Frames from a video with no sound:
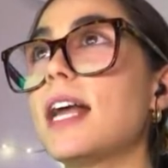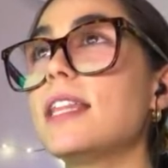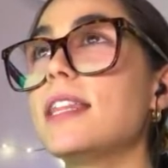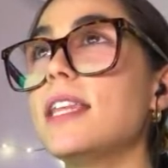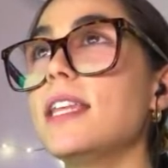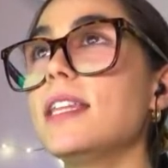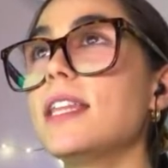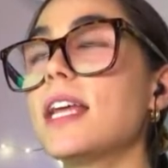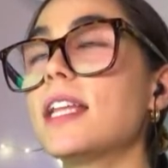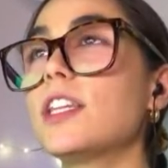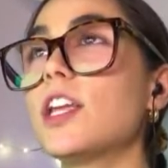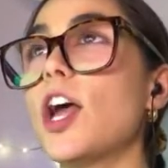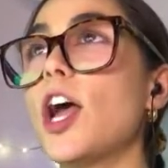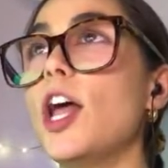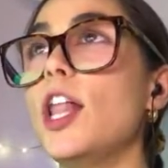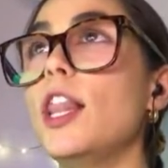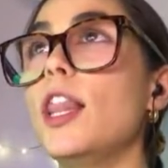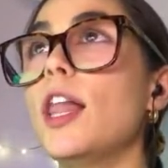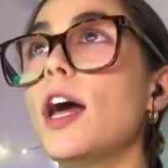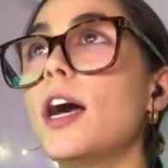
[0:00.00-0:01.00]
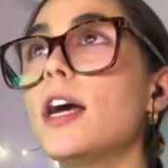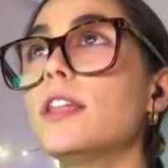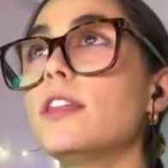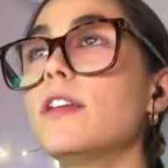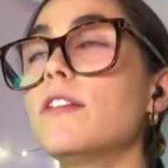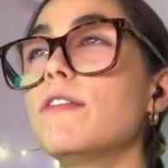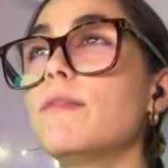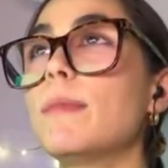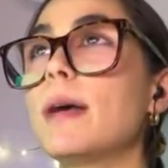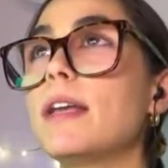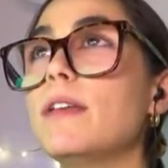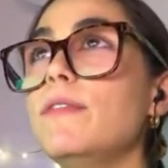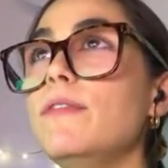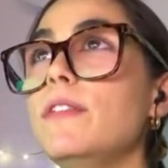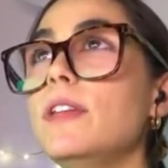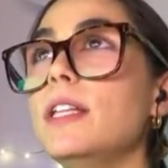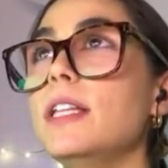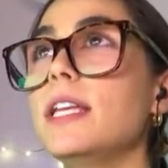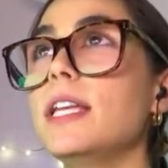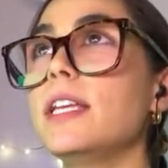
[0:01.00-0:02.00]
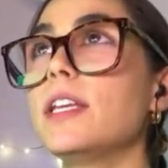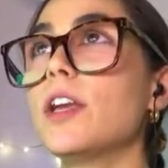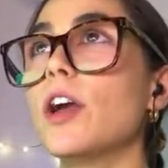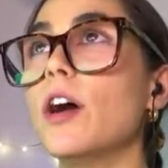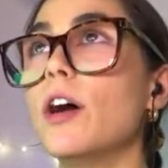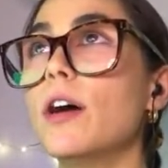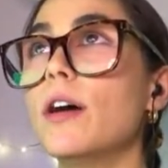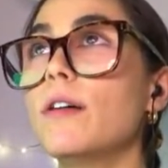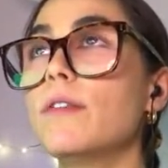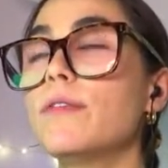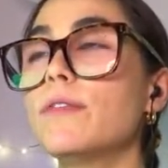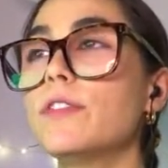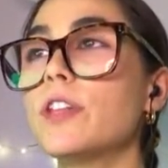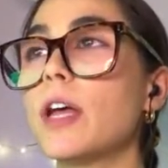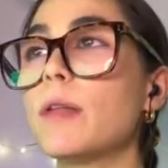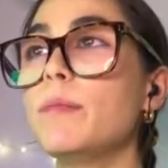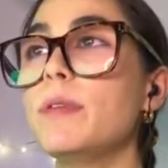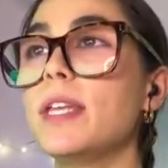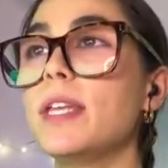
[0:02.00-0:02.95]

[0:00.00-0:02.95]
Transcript: that a lot of my feeling of not being